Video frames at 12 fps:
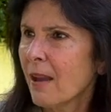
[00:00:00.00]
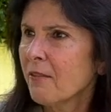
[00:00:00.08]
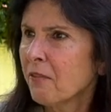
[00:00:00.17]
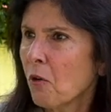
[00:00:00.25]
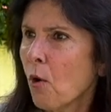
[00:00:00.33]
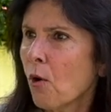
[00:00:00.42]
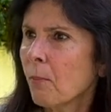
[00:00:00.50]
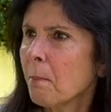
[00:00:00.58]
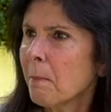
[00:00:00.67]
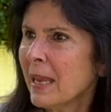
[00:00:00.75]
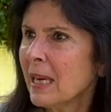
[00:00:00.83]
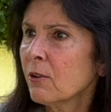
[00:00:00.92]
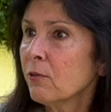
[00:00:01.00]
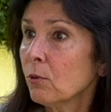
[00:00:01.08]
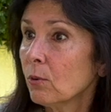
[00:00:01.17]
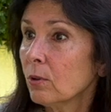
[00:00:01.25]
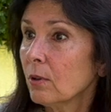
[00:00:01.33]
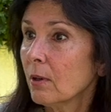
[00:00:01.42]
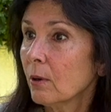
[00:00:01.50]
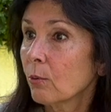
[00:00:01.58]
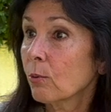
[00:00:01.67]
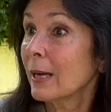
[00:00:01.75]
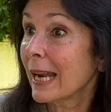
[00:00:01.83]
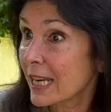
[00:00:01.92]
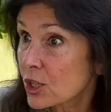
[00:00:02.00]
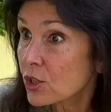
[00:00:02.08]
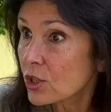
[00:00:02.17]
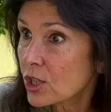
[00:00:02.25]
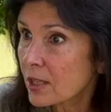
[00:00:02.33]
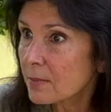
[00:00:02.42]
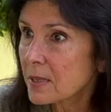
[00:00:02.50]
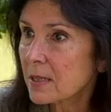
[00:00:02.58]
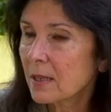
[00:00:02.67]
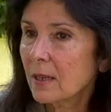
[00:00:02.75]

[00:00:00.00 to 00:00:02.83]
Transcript: form meaningful relationships.